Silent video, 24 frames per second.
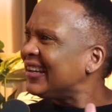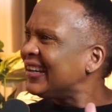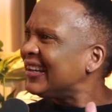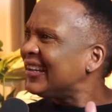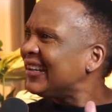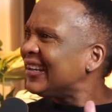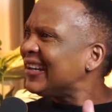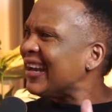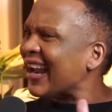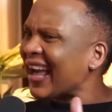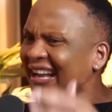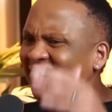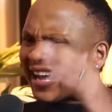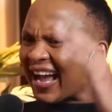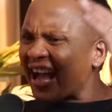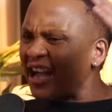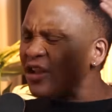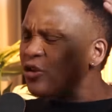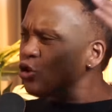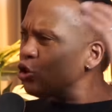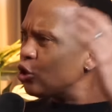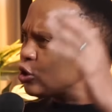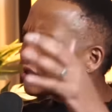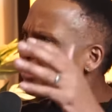Like, I
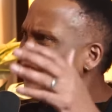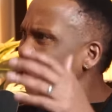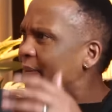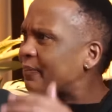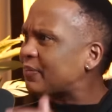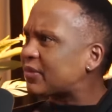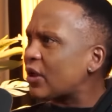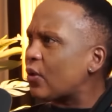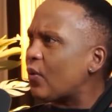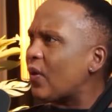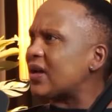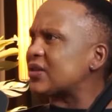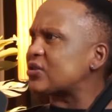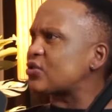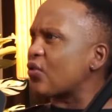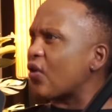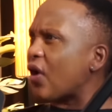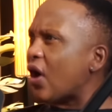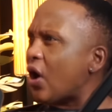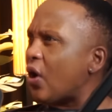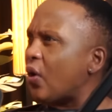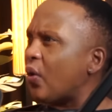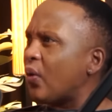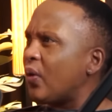knew something was
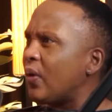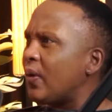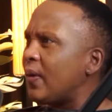wrong.